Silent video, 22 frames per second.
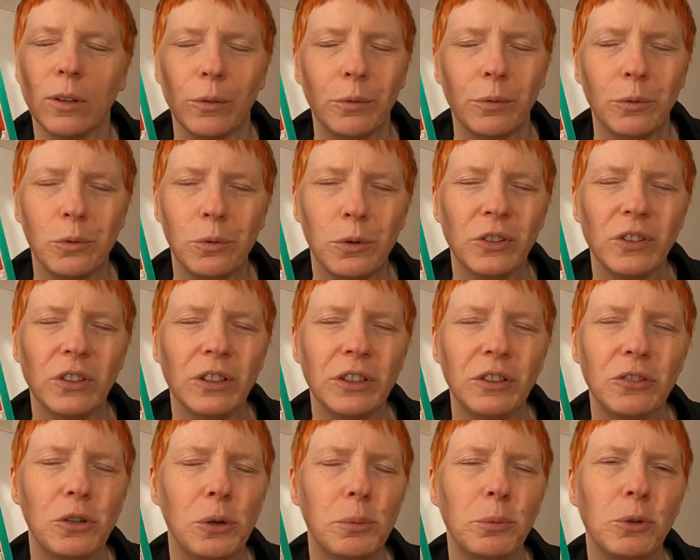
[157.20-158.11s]
Of course,
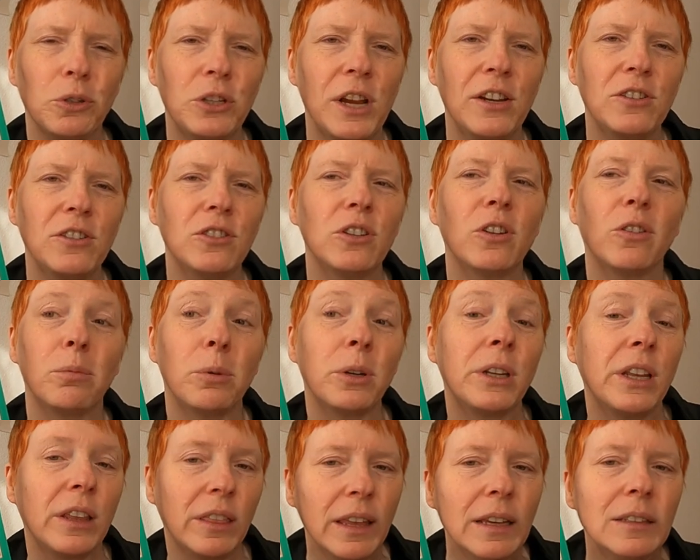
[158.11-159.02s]
an interpretation of
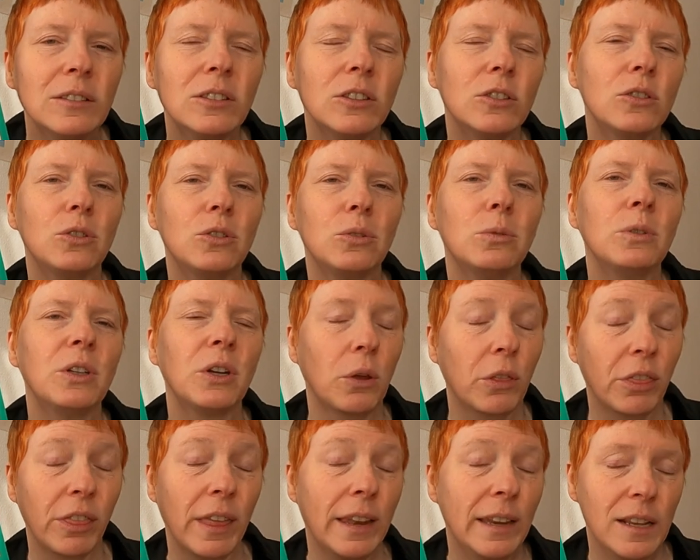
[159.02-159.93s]
what he thinks is true
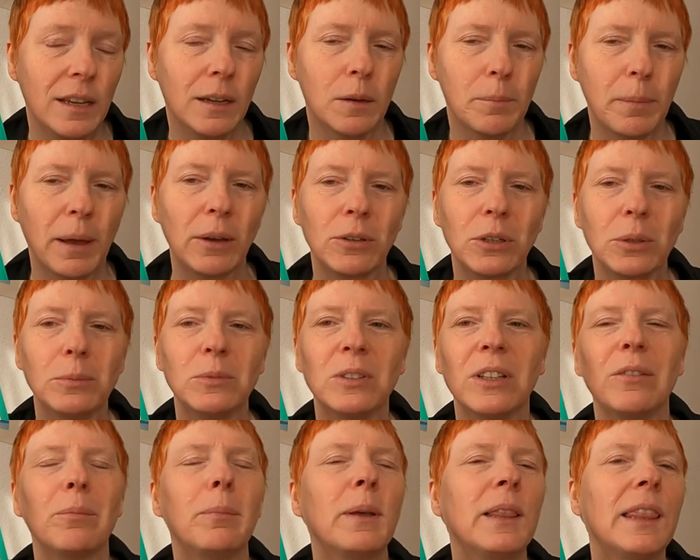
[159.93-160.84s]
and authentic about
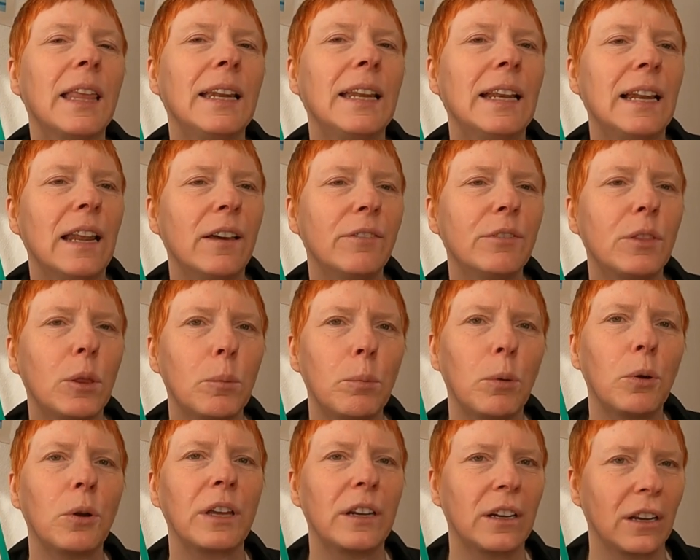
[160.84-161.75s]
himself, but then he left the
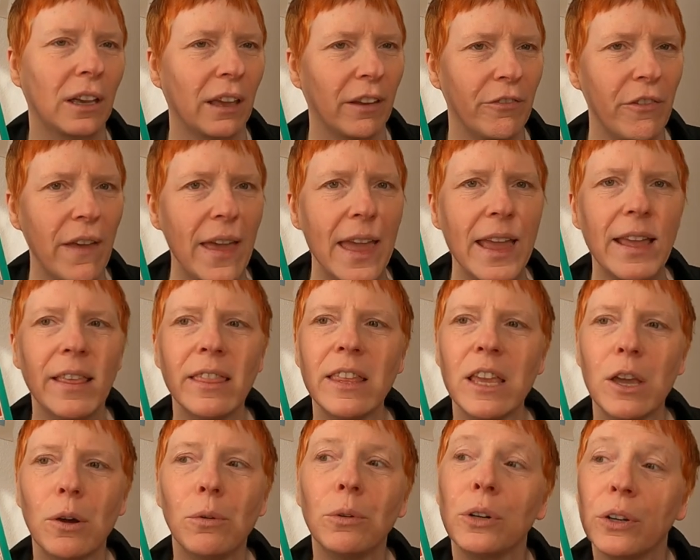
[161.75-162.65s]
book in a cafe.
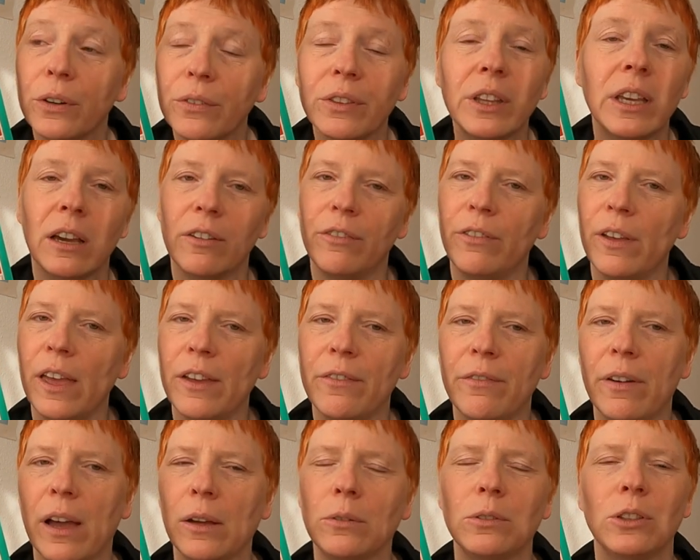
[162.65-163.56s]
The owner of the cafe
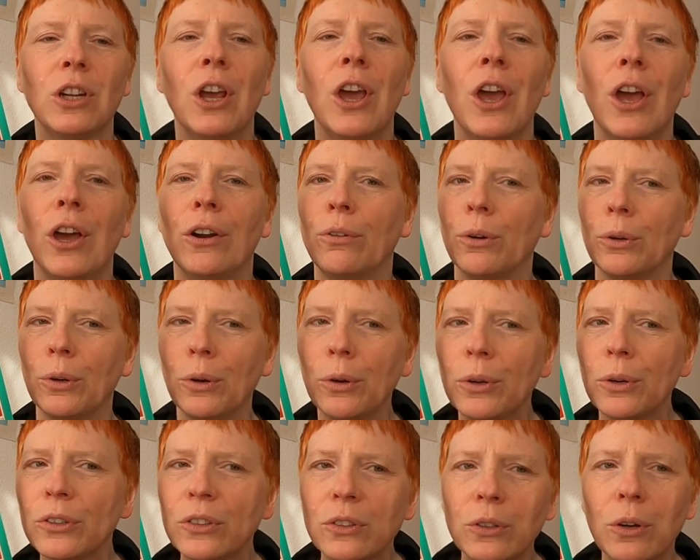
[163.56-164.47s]
found it, wrote
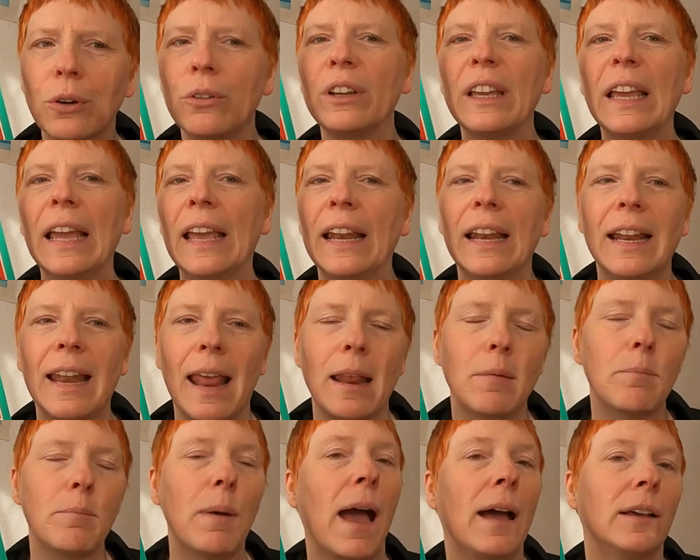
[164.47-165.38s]
her story in it,
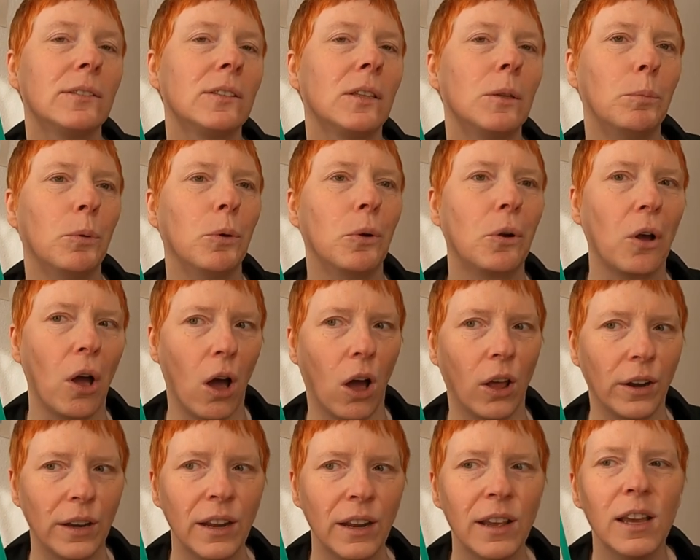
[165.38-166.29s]
and passed the book
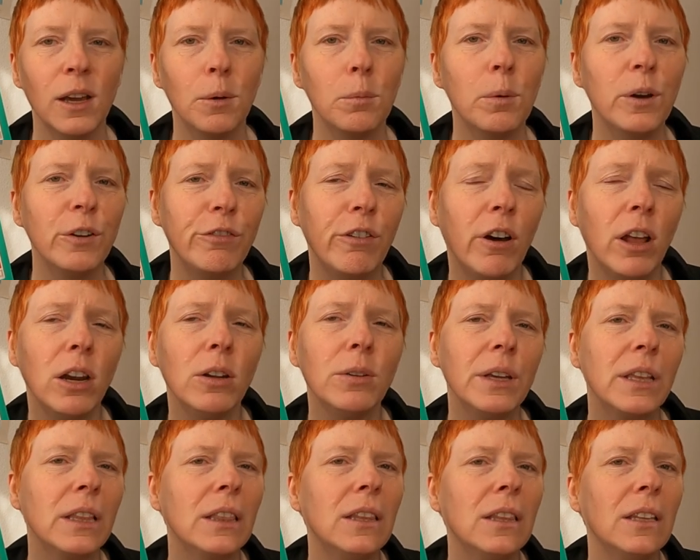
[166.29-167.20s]
on. We're
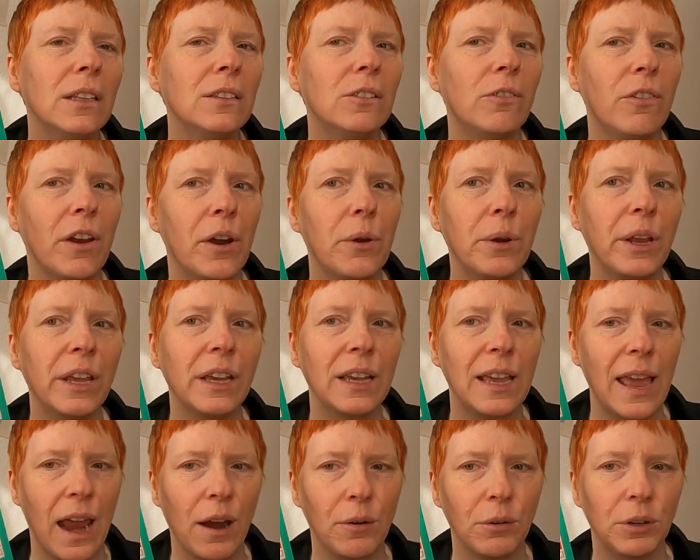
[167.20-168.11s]
following these
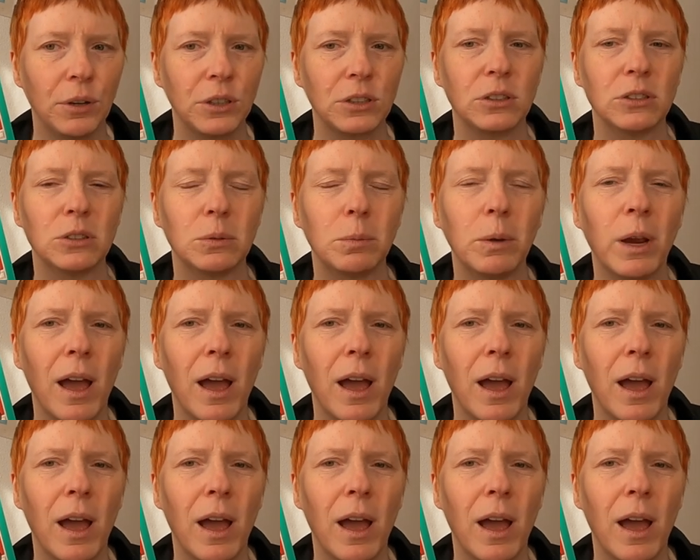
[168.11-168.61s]
varying characters.